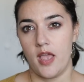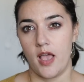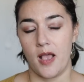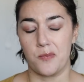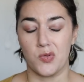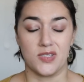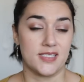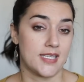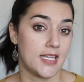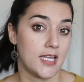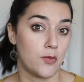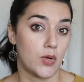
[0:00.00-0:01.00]
Um, we'll
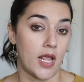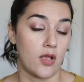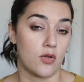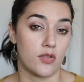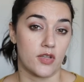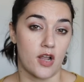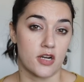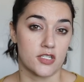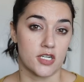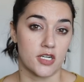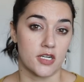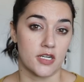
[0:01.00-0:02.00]
see when I go to the
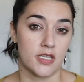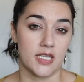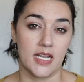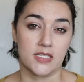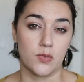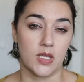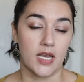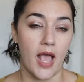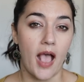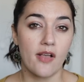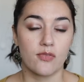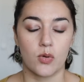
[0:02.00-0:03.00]
doctor in the next week and a
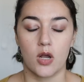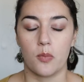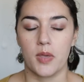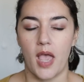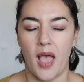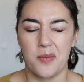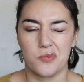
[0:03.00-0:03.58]
half where I'll be at.